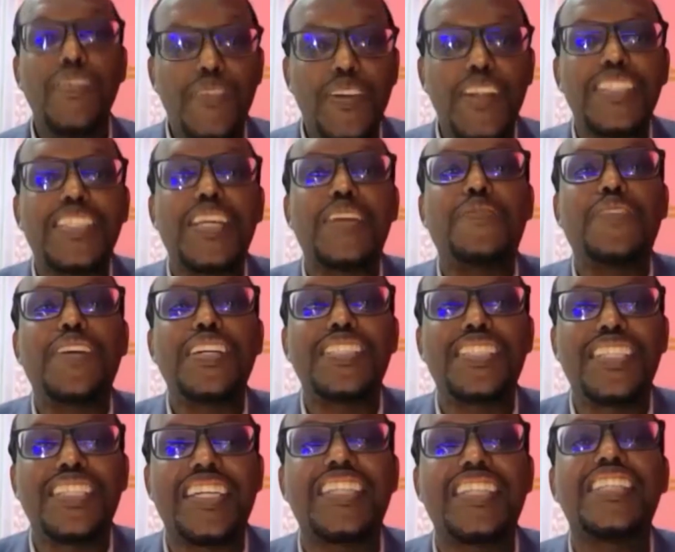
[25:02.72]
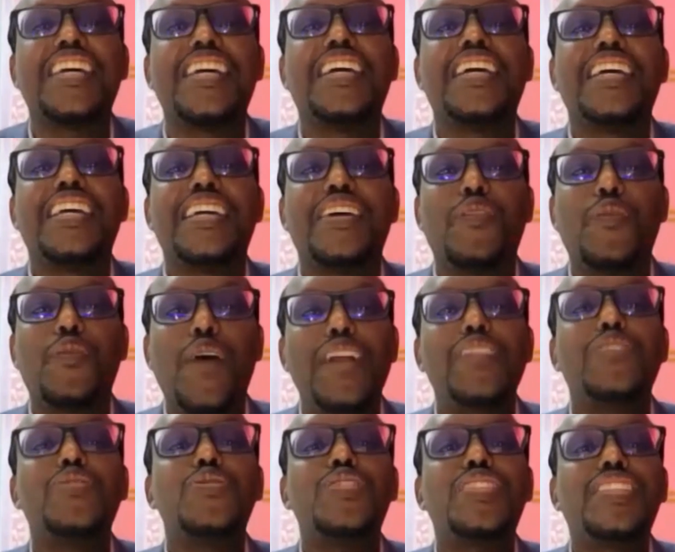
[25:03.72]
first advice is, while
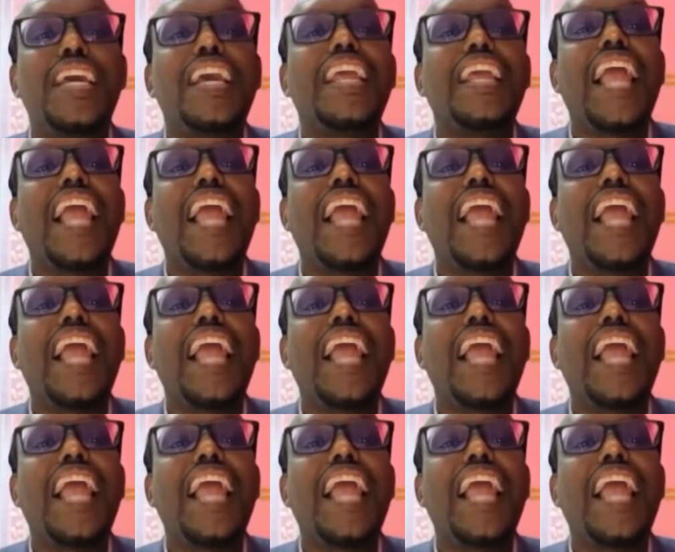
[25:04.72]
you still